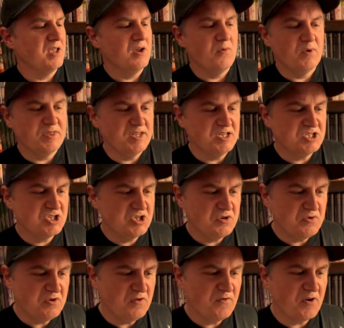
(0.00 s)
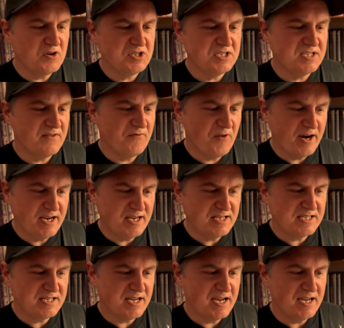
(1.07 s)
With these two new versions of
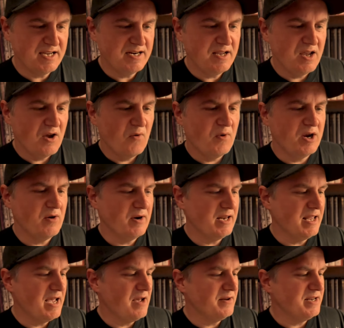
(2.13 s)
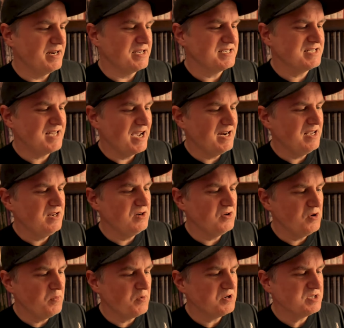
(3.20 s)
Frankenstein, we are allowed an exciting new
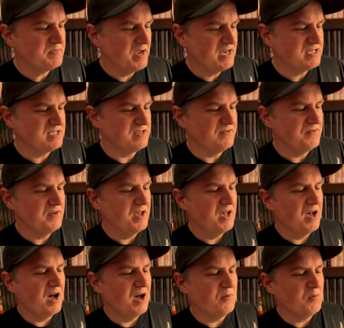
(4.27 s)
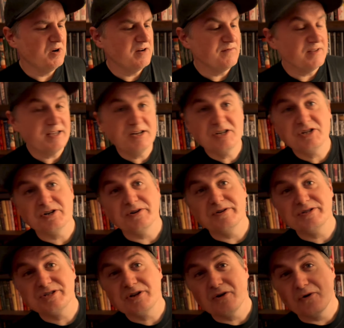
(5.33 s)
perspective on one of
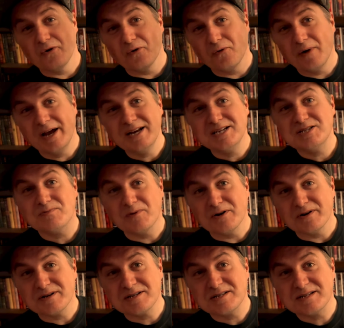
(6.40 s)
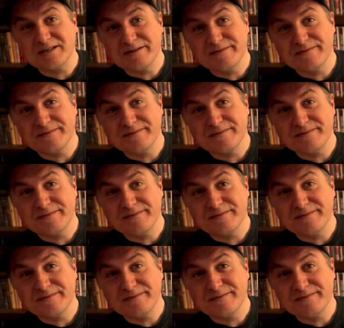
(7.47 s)
literature's greatest works.